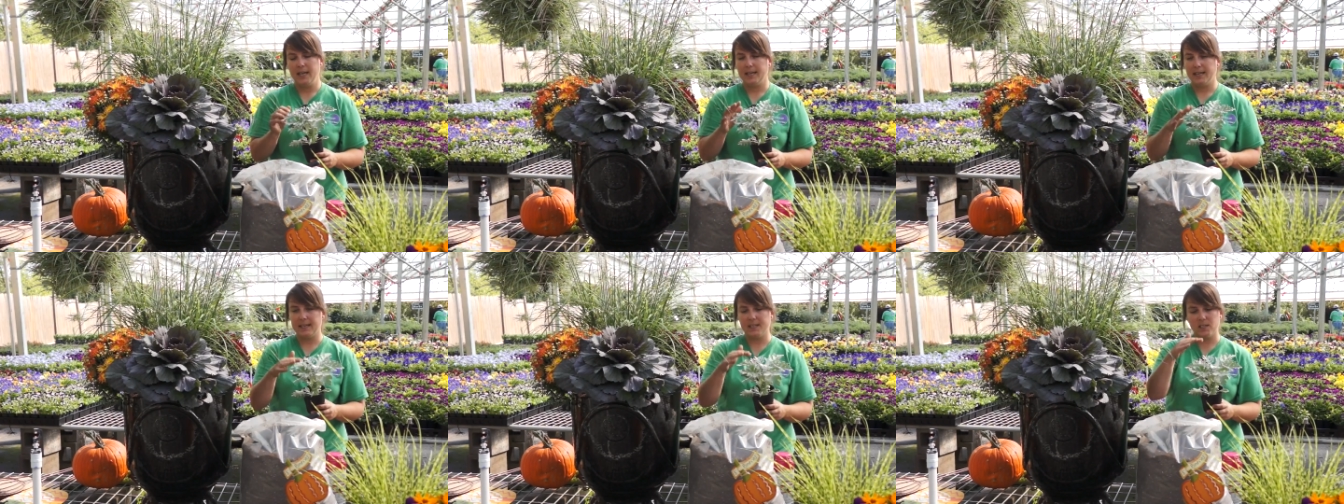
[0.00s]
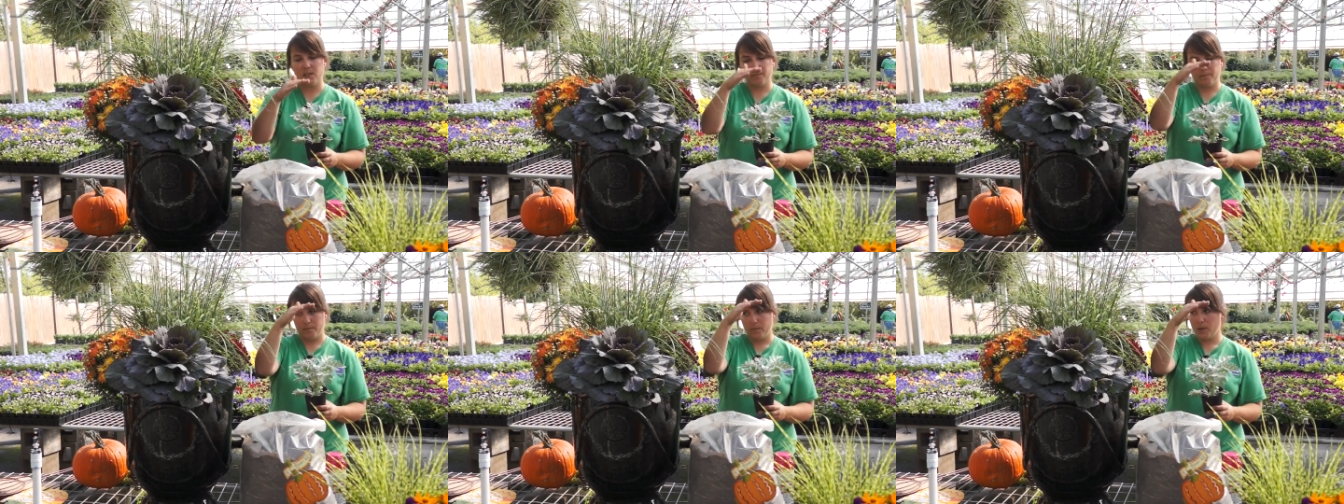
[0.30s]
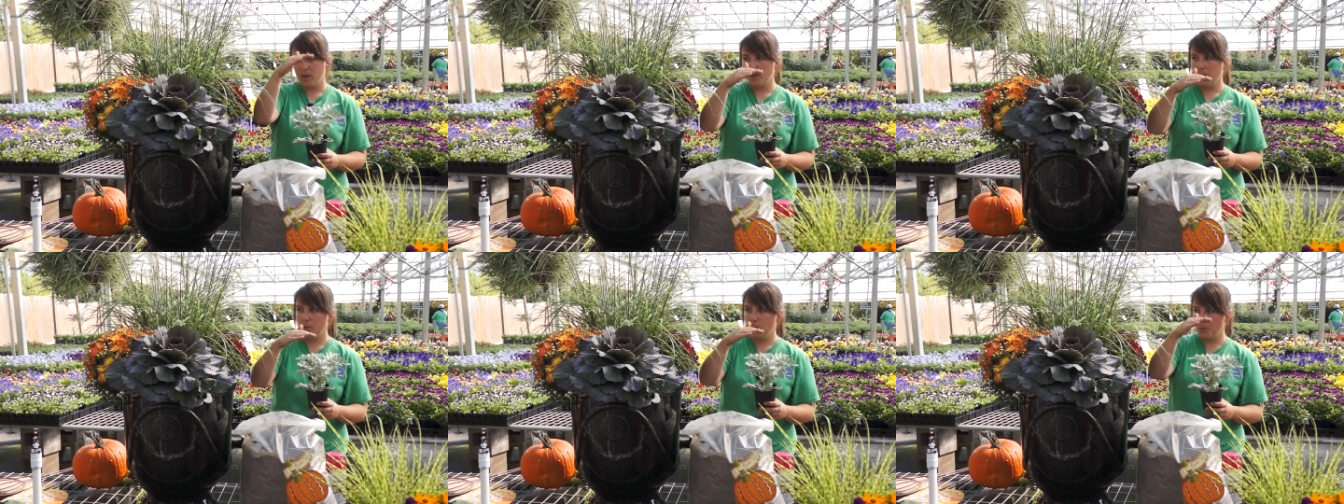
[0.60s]
Gets
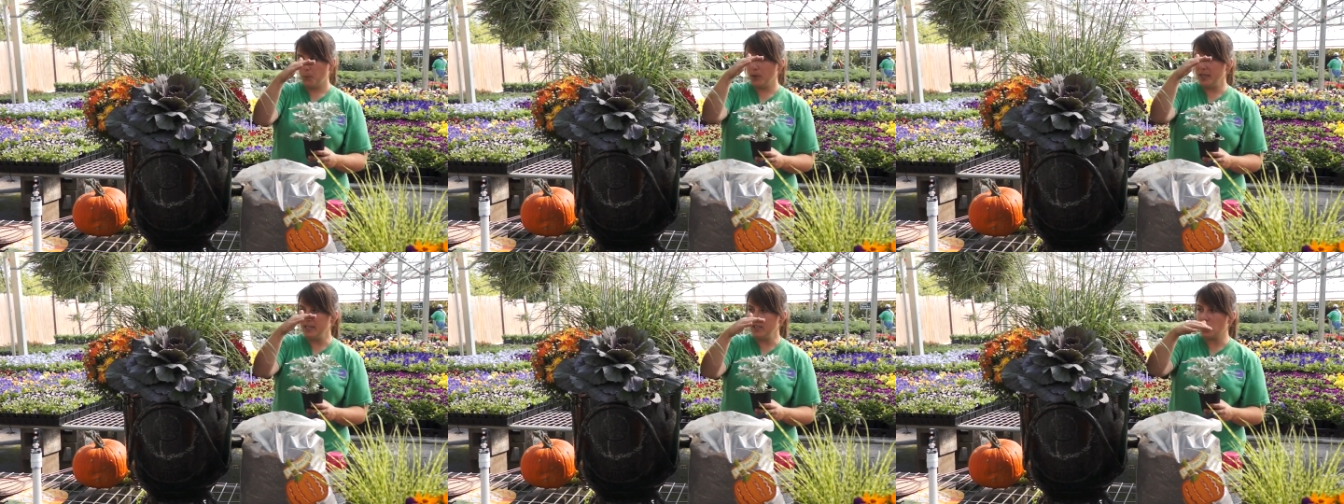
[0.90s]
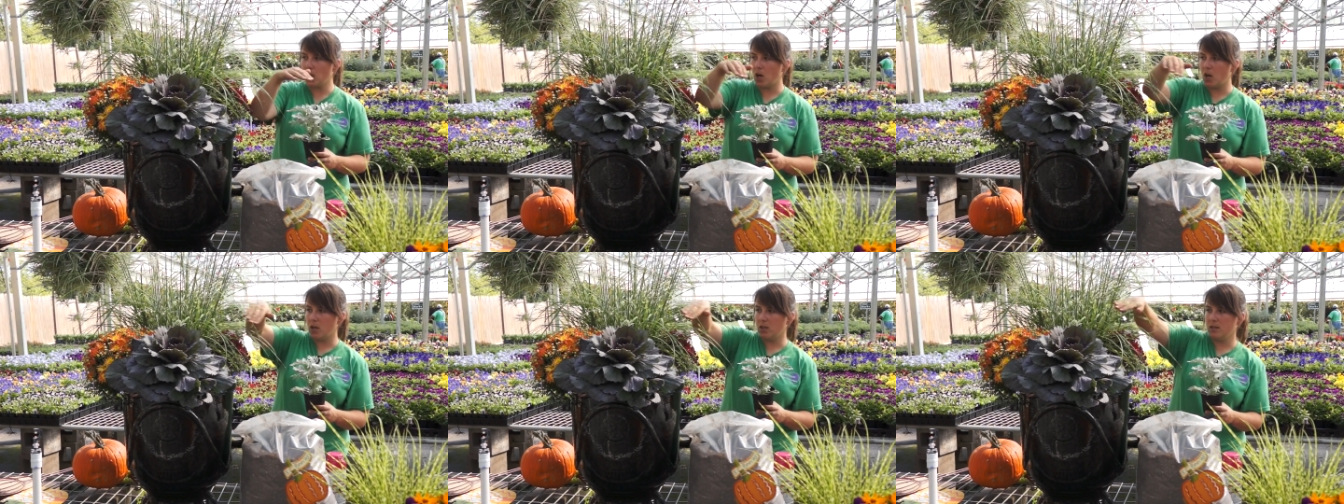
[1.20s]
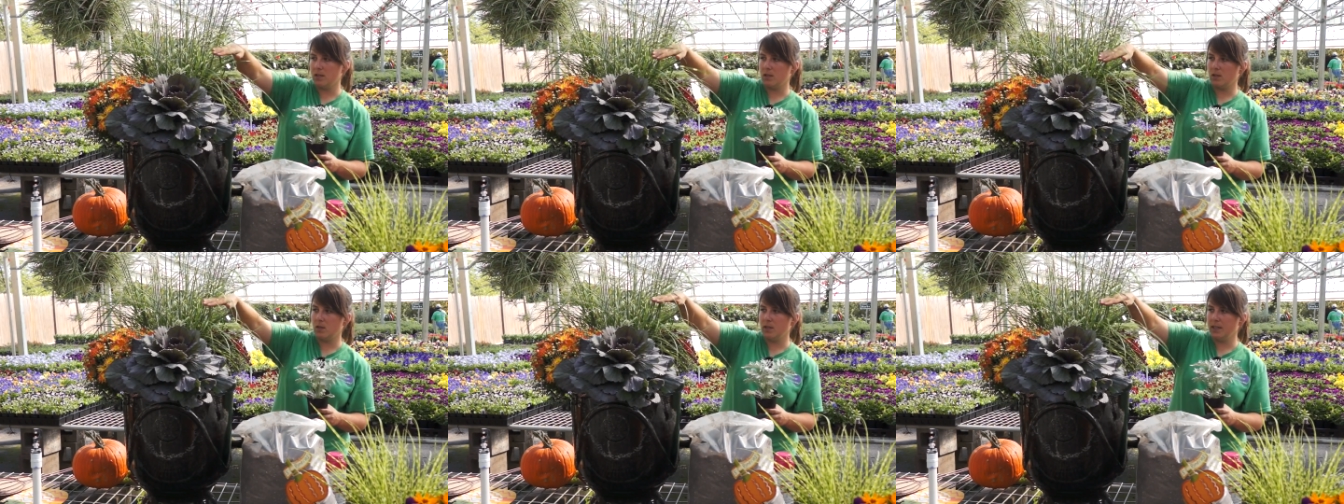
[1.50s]
pretty tall,
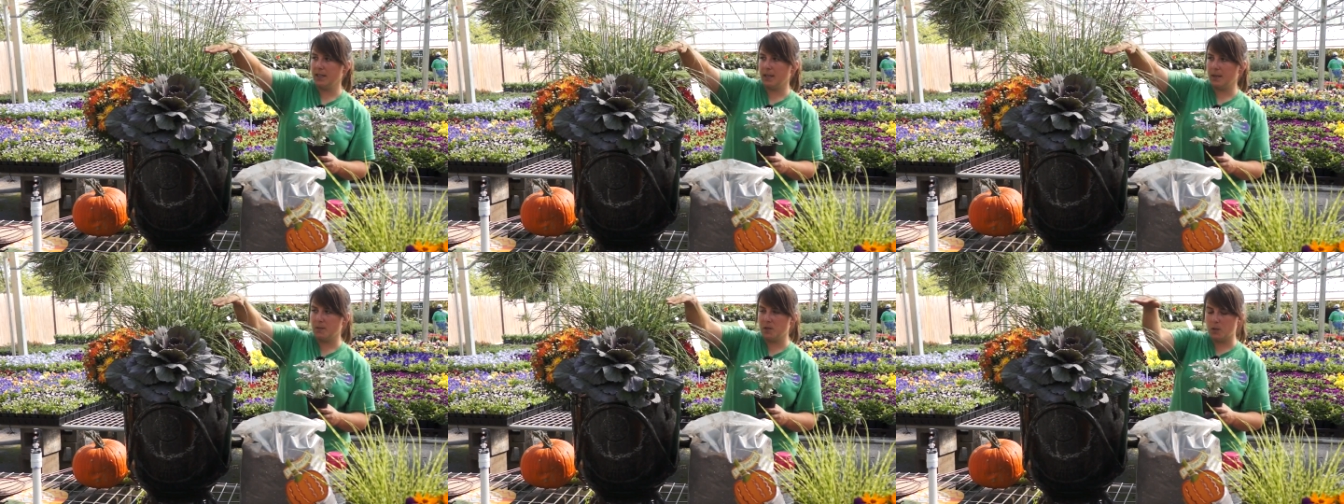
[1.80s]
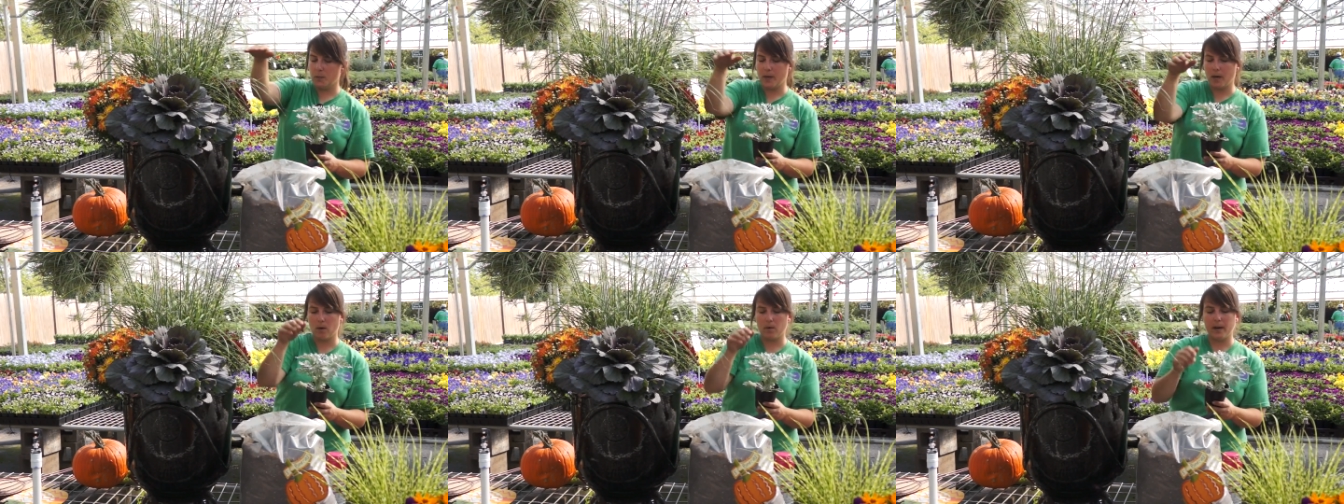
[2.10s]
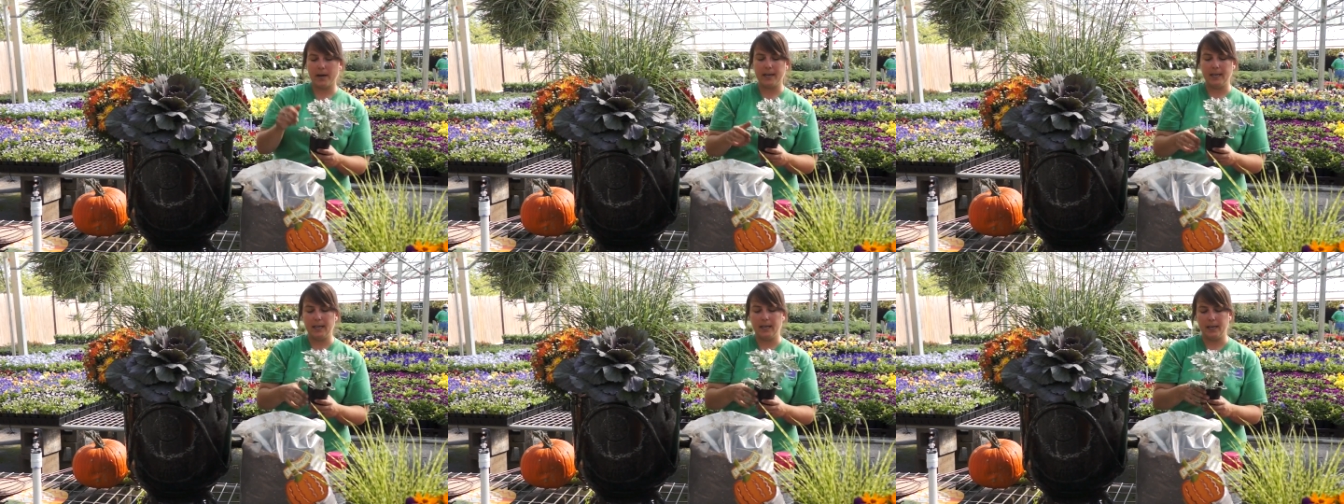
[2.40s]
so it'll get up to about right